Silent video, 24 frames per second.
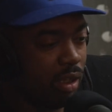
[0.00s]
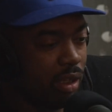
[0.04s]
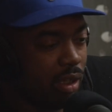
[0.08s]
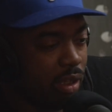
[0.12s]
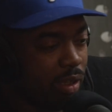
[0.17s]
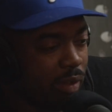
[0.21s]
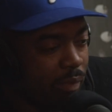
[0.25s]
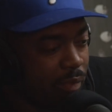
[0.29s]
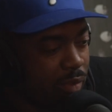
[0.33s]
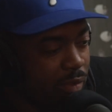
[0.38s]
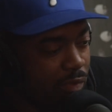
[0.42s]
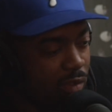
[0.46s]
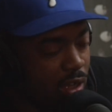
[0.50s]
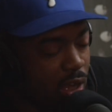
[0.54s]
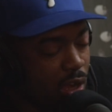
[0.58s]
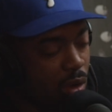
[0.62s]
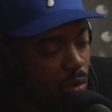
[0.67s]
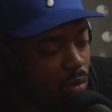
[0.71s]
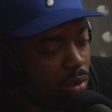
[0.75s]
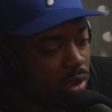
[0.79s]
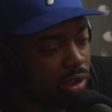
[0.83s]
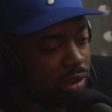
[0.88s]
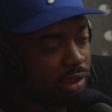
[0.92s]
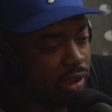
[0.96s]
If
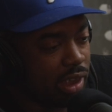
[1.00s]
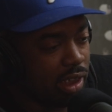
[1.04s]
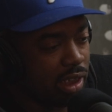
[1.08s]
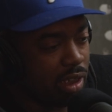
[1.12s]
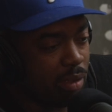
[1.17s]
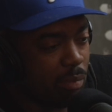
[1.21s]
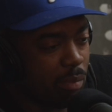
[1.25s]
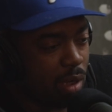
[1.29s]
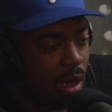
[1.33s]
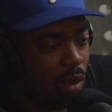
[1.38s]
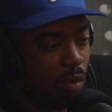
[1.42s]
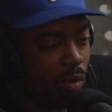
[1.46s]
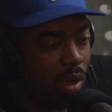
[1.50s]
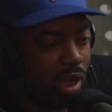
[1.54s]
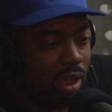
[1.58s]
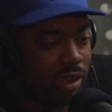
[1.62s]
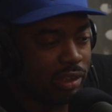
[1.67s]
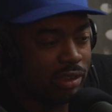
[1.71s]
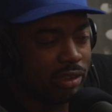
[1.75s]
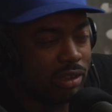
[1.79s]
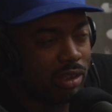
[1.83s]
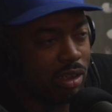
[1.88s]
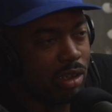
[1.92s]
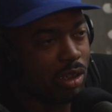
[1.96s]
y'all want to check him out while
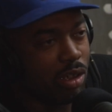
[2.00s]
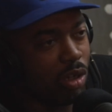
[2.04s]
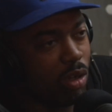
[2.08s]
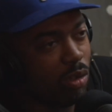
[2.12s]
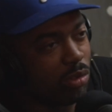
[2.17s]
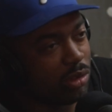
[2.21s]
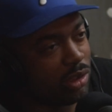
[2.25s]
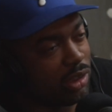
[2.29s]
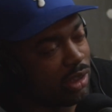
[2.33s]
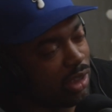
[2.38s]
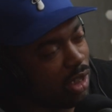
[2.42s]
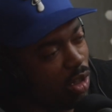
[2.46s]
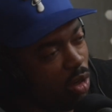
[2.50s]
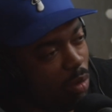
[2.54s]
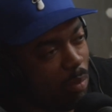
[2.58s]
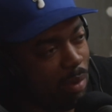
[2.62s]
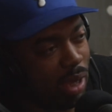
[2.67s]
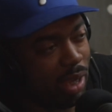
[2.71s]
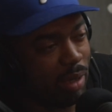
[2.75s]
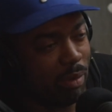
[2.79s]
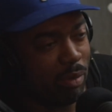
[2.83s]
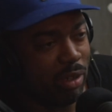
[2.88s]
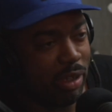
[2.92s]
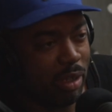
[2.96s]
he's still coaching, go
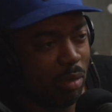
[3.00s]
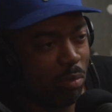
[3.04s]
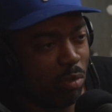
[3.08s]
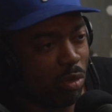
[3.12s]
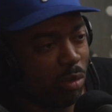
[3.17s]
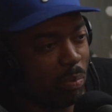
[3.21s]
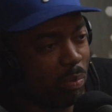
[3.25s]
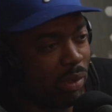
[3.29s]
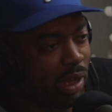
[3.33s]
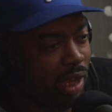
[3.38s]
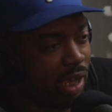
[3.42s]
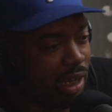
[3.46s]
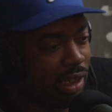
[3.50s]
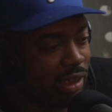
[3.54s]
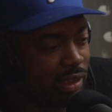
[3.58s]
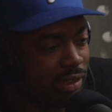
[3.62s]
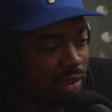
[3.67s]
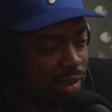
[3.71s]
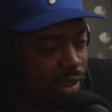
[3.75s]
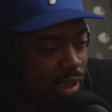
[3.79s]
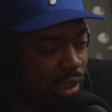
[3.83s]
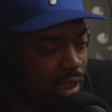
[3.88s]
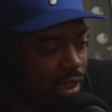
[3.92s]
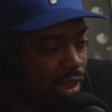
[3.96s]
by the Emerald
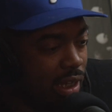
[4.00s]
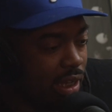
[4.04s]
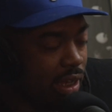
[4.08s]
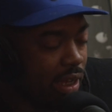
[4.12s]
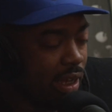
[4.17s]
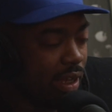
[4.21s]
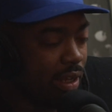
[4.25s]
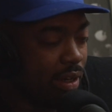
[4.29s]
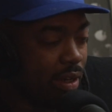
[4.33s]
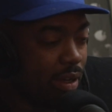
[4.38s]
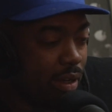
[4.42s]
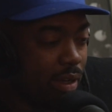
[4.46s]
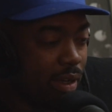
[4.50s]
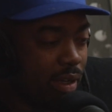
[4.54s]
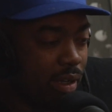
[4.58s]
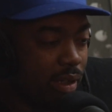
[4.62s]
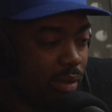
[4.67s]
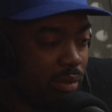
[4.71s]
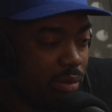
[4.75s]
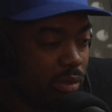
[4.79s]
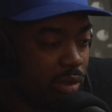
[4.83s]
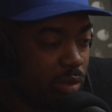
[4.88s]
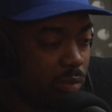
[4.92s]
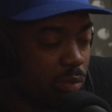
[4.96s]
Palace and
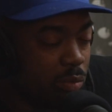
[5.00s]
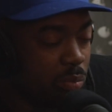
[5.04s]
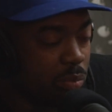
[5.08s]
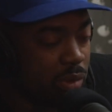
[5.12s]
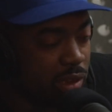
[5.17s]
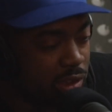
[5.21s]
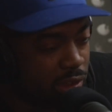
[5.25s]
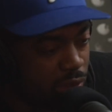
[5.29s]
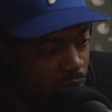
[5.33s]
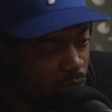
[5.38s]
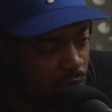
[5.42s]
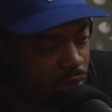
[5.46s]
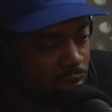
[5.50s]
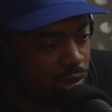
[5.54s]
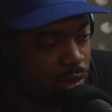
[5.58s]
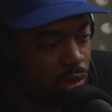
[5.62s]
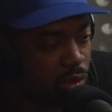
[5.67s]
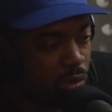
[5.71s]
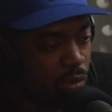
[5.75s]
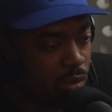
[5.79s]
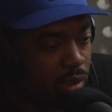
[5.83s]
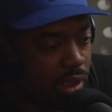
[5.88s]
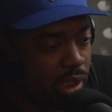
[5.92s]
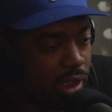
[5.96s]
be sure to
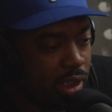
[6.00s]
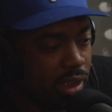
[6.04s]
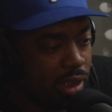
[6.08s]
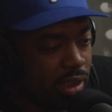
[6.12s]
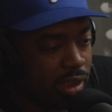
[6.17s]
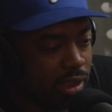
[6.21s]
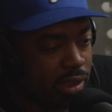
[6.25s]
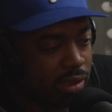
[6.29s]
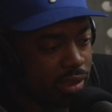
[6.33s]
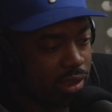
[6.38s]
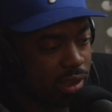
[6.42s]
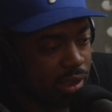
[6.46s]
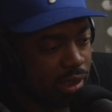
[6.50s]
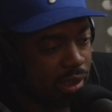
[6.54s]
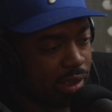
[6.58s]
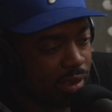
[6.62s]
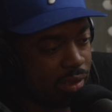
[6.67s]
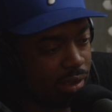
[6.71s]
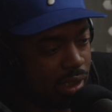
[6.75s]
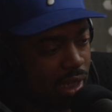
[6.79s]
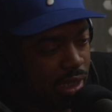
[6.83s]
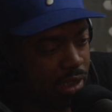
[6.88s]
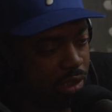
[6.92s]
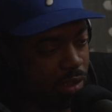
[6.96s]
tune in and listen
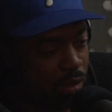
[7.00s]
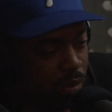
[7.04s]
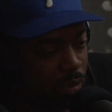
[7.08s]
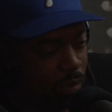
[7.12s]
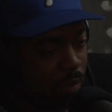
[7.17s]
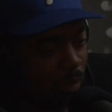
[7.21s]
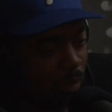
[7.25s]
in. Thank you.